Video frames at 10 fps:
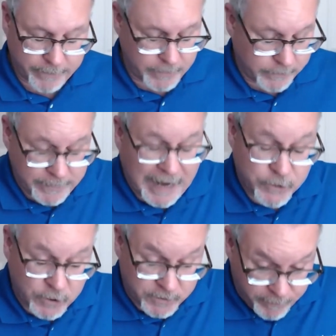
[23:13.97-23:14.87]
not
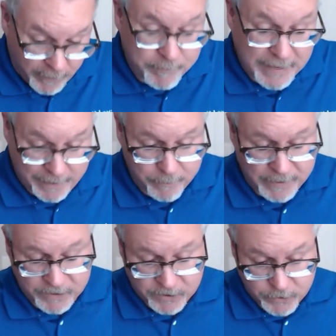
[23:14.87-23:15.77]
just from him, but
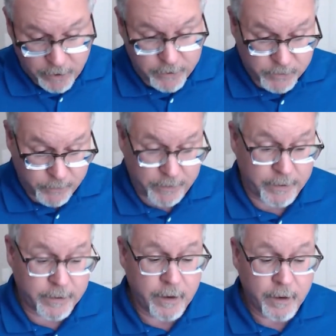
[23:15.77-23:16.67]
it starts
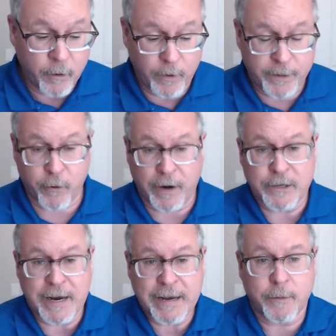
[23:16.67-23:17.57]
really with Greg
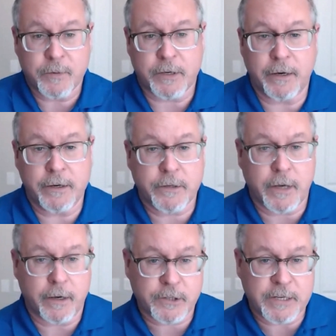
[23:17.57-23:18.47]
Jacobson as
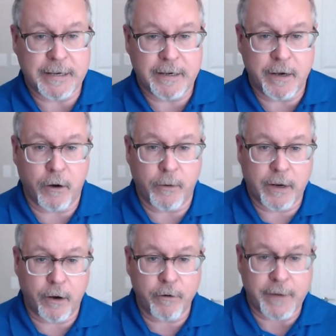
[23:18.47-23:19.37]
a CEO and
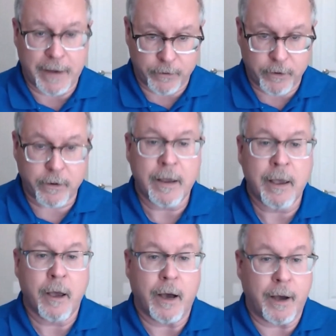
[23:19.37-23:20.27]
co-founder.
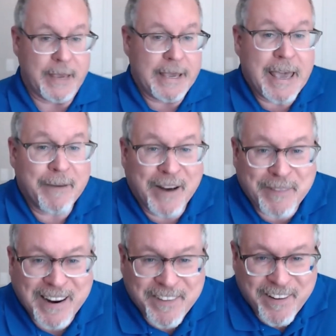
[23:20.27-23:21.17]
He came on
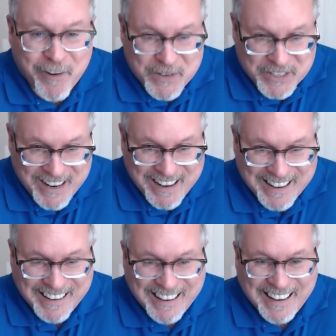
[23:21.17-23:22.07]
My Favorite
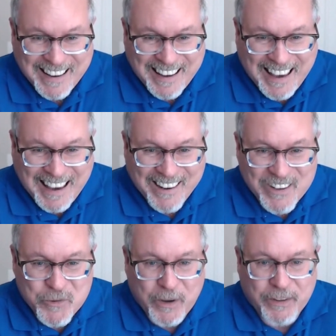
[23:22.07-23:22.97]
Mistake and
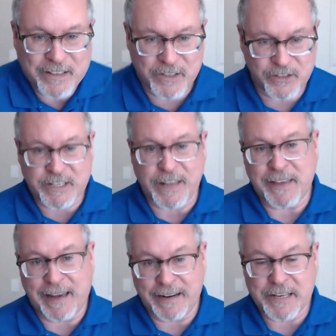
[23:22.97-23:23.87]
is willing to set
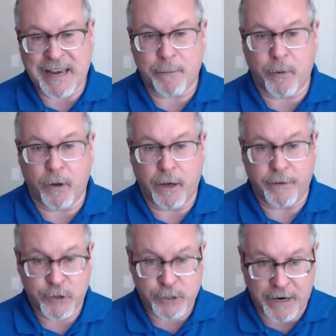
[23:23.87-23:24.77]
that example of
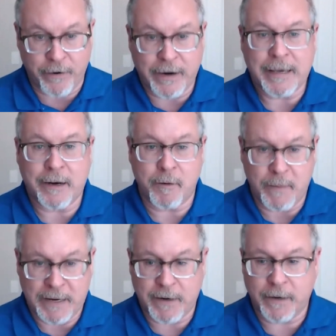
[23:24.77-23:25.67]
sharing and
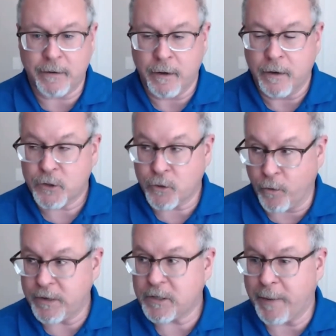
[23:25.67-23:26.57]
admitting
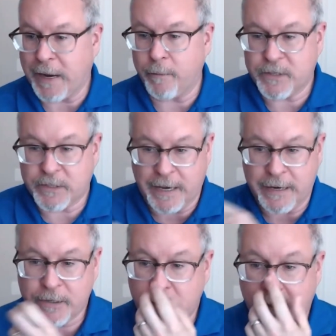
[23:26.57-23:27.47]
stories about
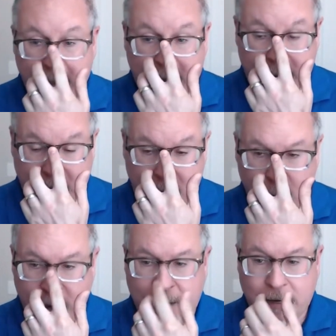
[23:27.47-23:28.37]
mistakes, and then
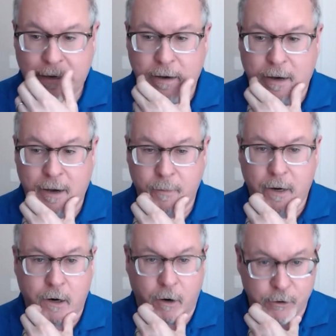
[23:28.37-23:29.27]
creating a
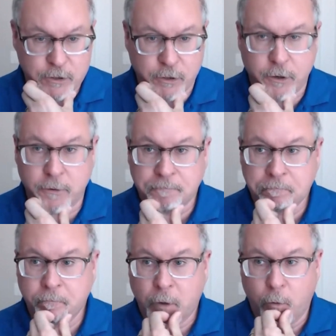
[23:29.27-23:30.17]
culture
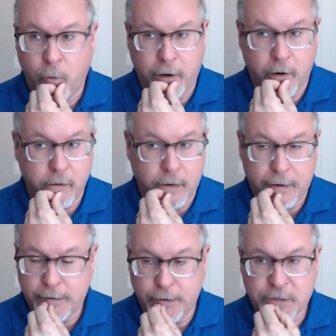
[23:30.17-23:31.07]
where,
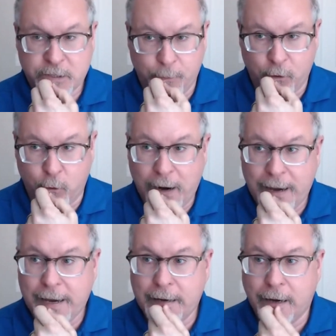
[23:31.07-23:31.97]
a similar
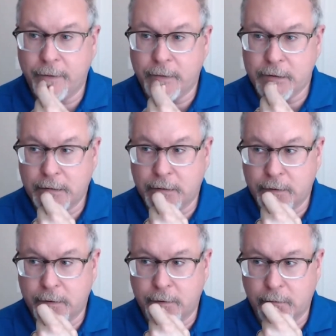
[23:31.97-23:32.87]
way,
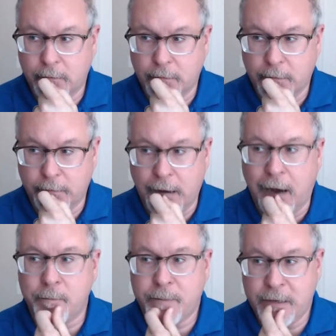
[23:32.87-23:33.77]

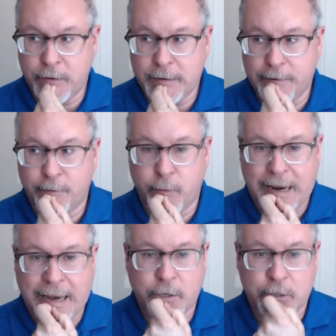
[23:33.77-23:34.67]
non-punitive
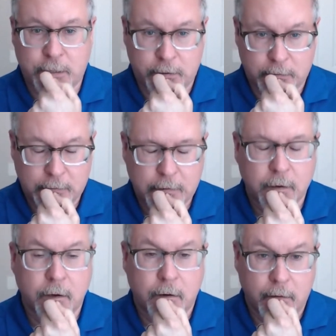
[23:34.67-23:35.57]
reaction
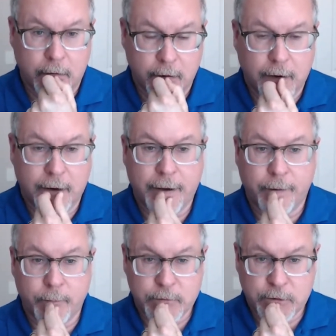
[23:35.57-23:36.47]

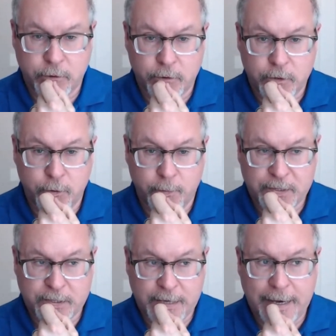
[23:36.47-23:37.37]
to
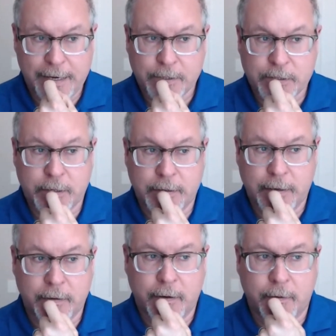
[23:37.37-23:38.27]
mistakes,
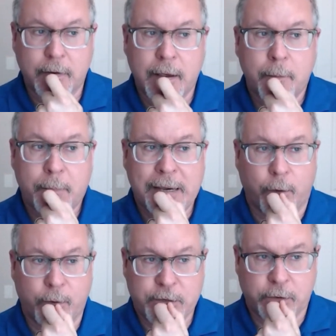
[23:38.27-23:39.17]
and being
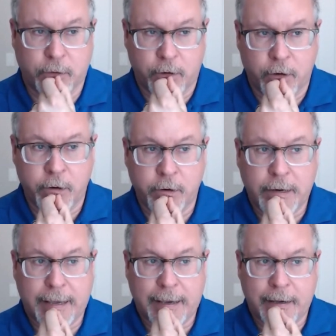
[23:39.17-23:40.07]
able to learn.
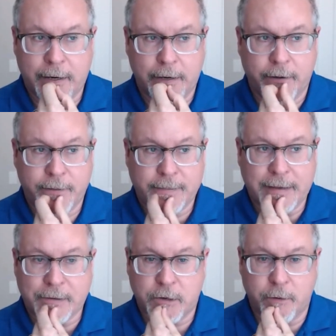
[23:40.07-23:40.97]
And I think
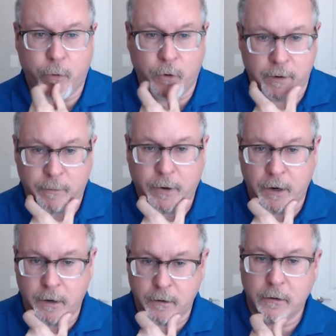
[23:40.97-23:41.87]
that's an important part